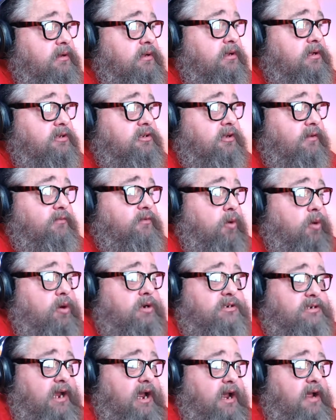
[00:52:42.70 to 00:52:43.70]
So, of
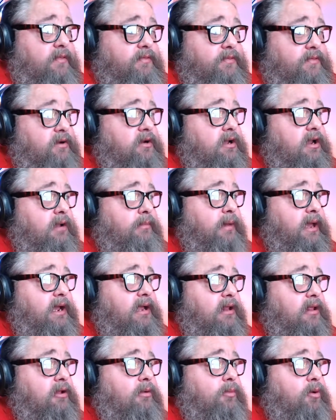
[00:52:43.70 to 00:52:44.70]
course, yeah, they're going to make a
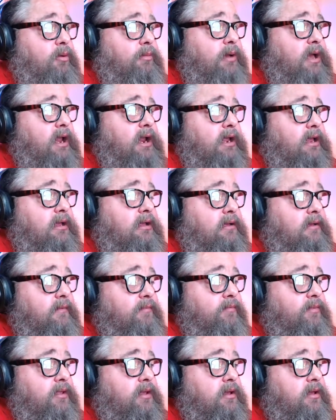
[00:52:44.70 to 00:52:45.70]
little more money.
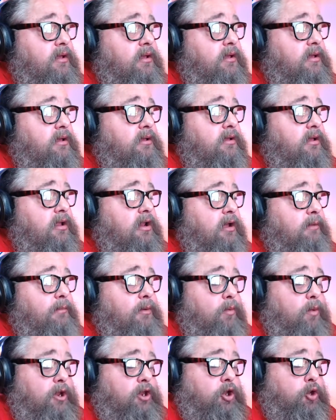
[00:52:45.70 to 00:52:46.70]

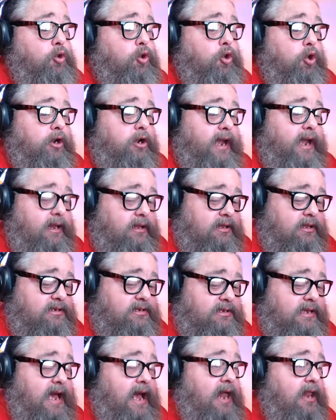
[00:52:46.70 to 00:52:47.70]
But when you look at the
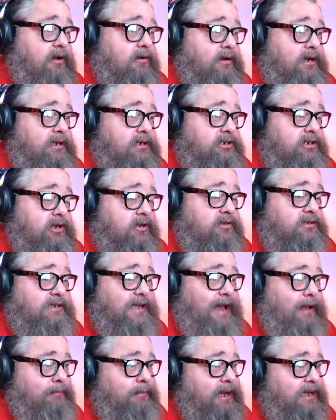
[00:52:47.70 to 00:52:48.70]
salaries,
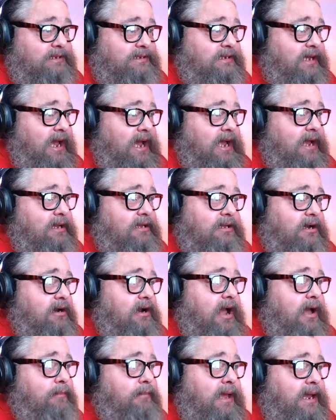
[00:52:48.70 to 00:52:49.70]
side by side, they're
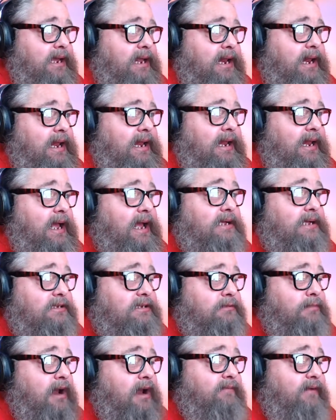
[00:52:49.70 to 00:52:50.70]
not making any less. As
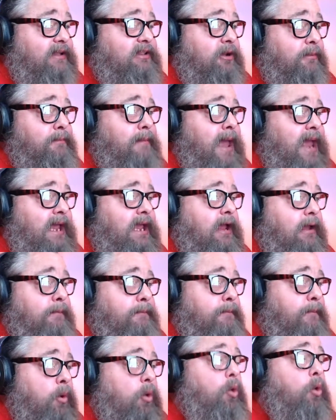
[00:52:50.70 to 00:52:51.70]
a matter of fact, they're making
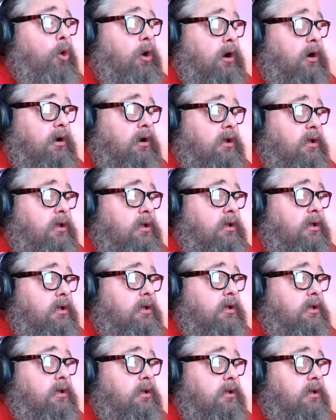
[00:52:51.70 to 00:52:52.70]
more,
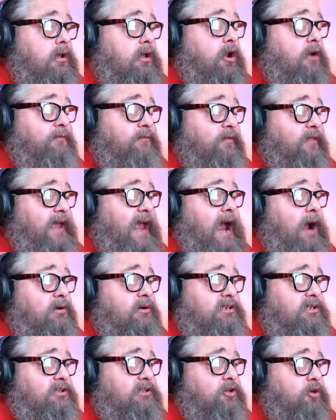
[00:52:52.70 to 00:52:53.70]
for the
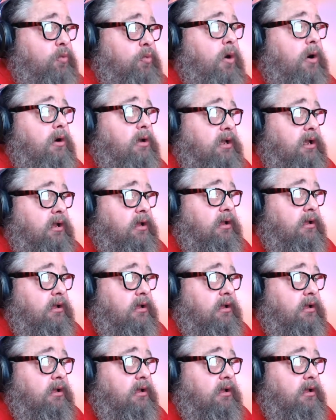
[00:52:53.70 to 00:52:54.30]
hours that they're working.